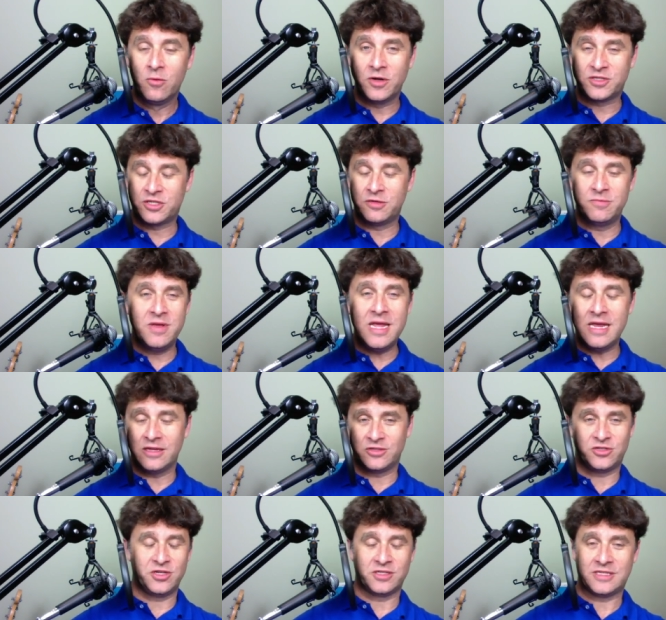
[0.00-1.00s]
which to
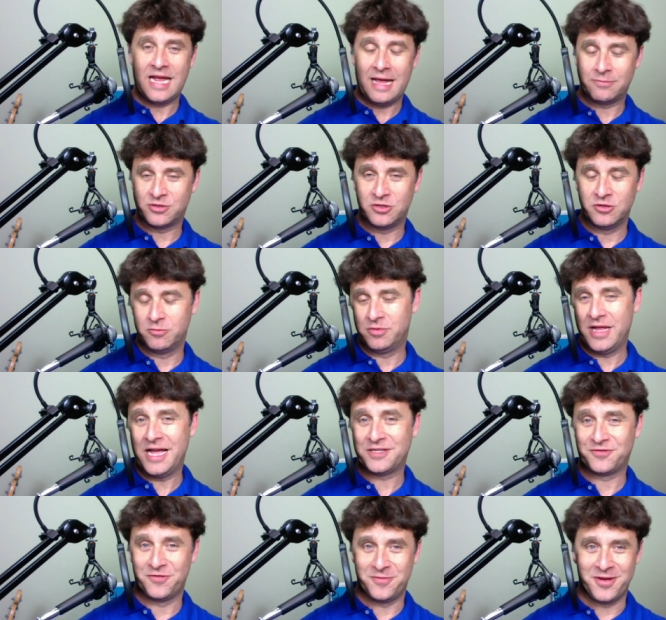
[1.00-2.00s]
me is just absolute
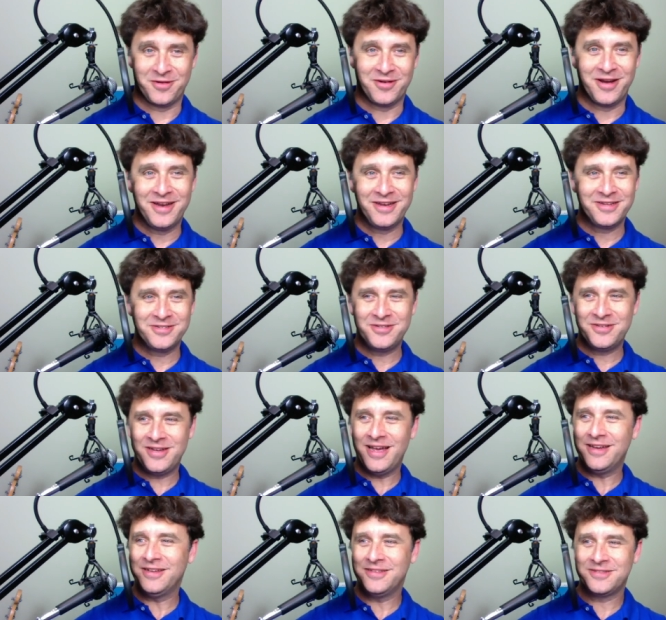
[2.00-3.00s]
blasphemy, right? Because you
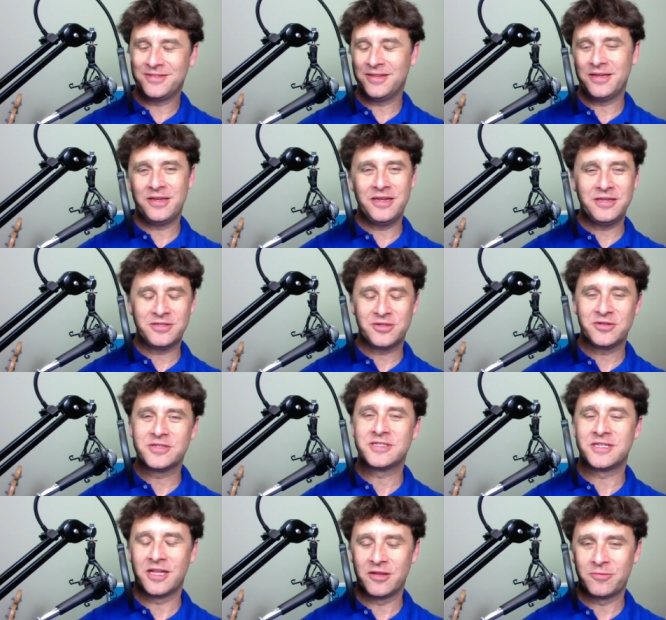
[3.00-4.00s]
got it's like
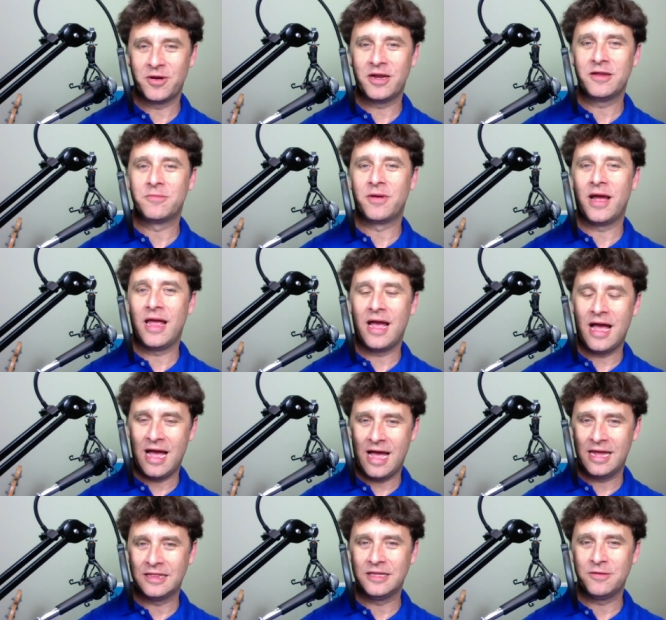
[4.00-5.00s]
Easter is celebrated by
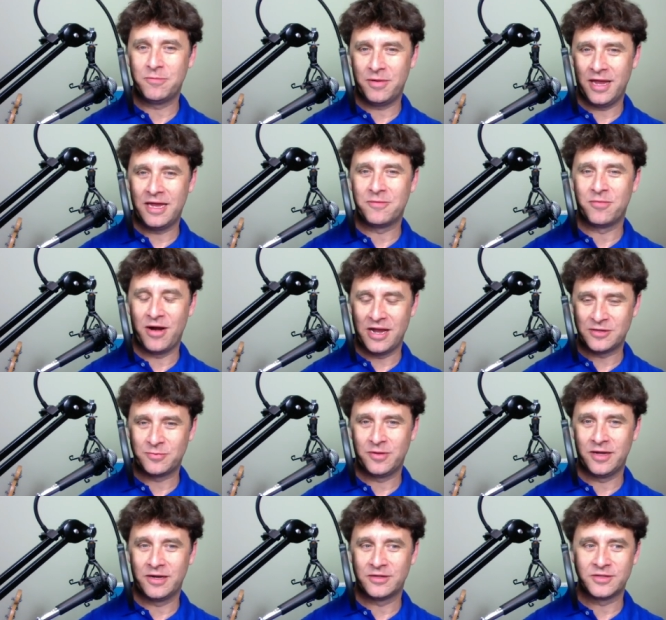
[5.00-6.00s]
highly paid
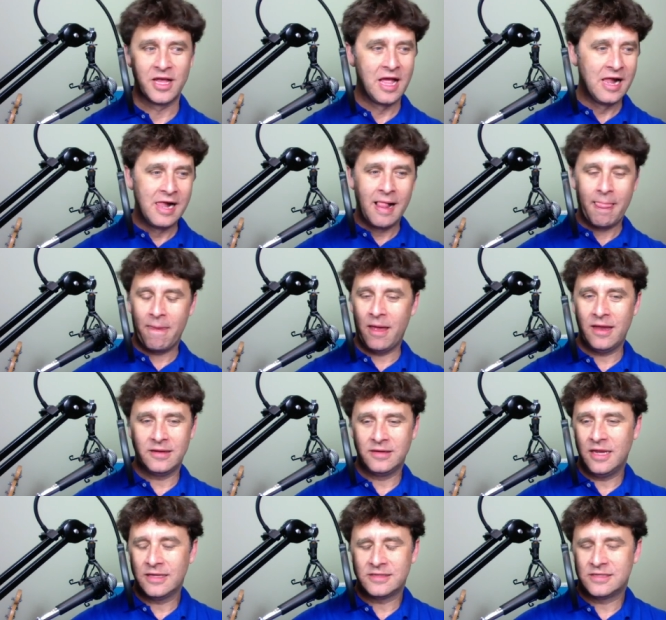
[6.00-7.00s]
brass players.
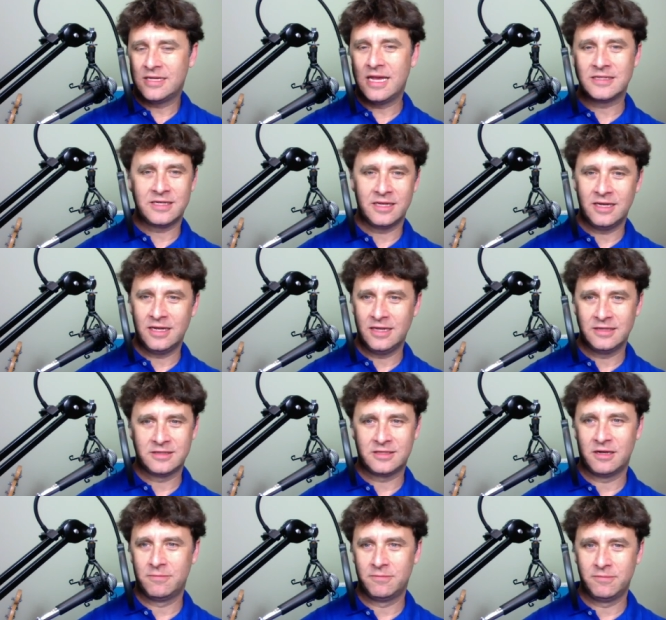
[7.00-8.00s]
It, it says it
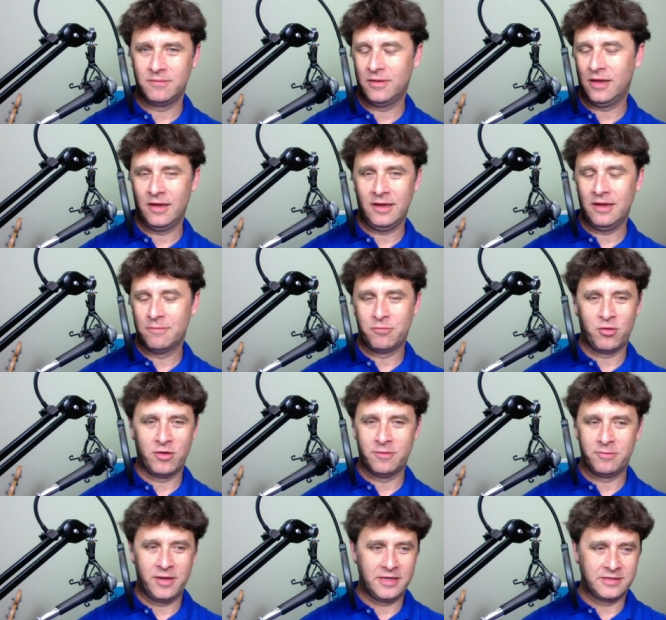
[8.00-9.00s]
in some uh,
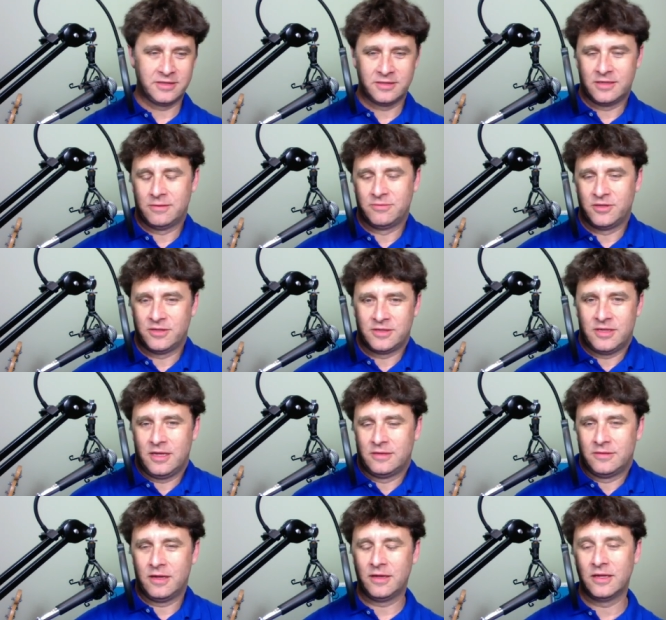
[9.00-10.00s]
important places. I'm just
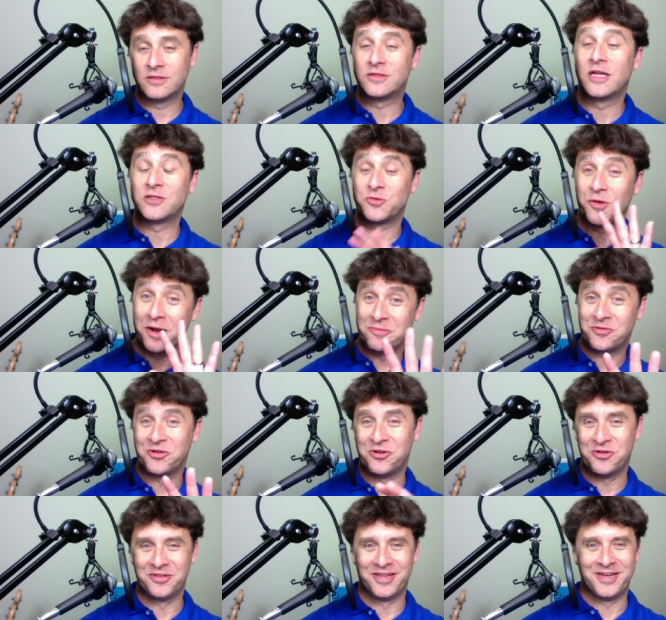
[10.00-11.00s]
that uh, that's what I'm
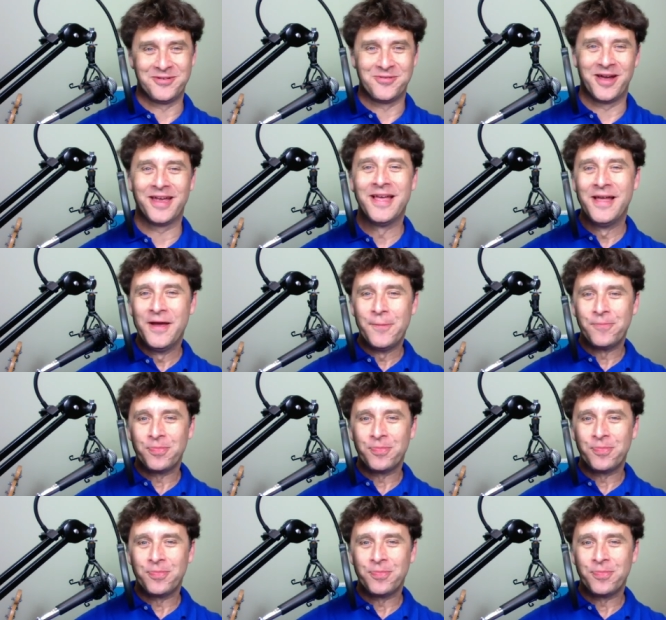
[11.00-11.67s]
told anyway.